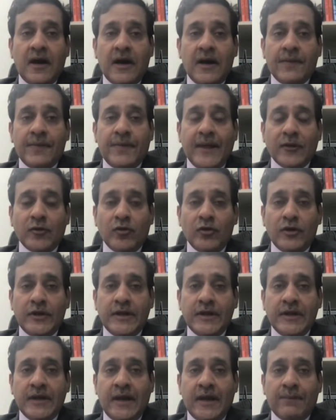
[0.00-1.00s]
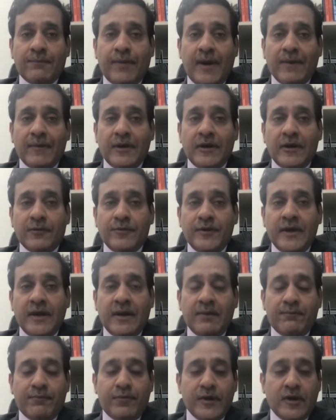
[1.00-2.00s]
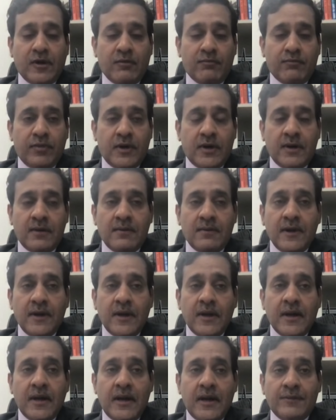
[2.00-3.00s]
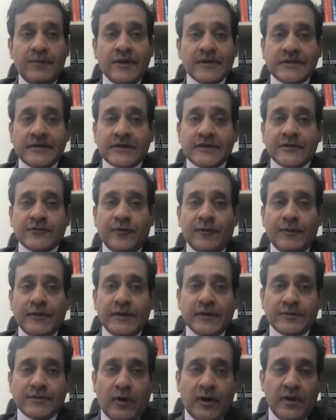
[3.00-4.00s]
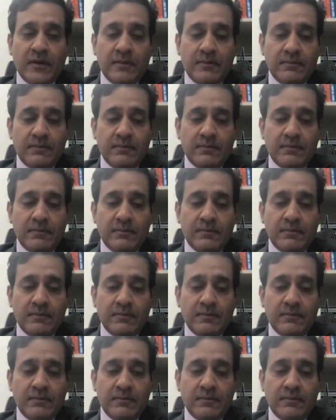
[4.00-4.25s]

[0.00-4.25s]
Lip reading: Then only, it'll be a successful business model.